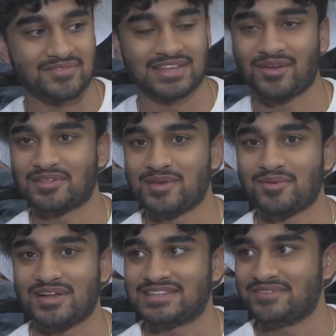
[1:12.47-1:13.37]
seeing all these
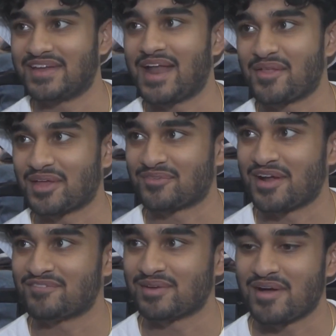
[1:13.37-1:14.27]
people on TV now they're like
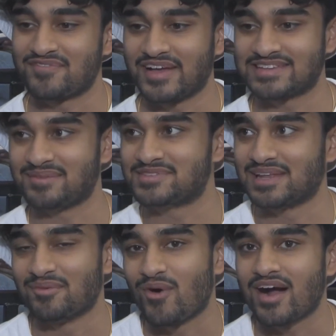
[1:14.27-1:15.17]
right in front of my face. I'm
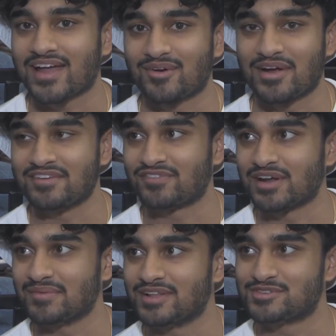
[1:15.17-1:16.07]
seeing them walk out right in
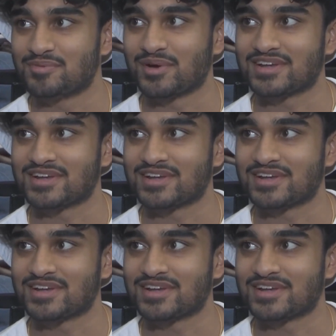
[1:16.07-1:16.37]
front of me. It's super